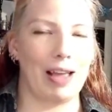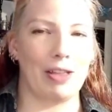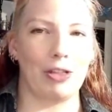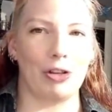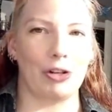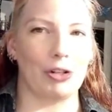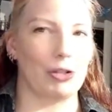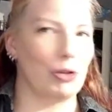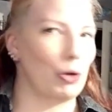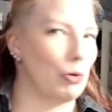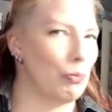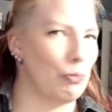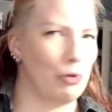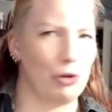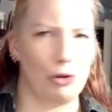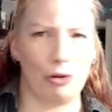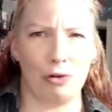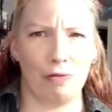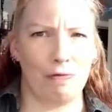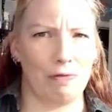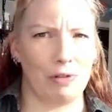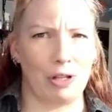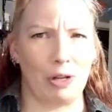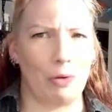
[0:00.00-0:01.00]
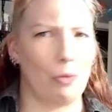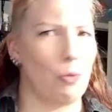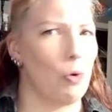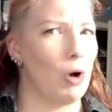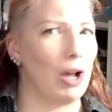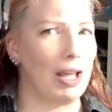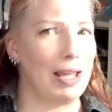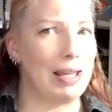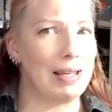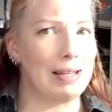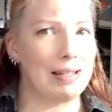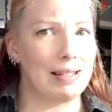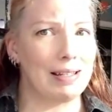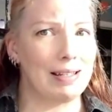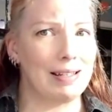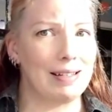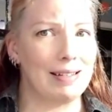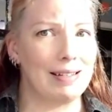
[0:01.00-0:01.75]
and they're so beautifully white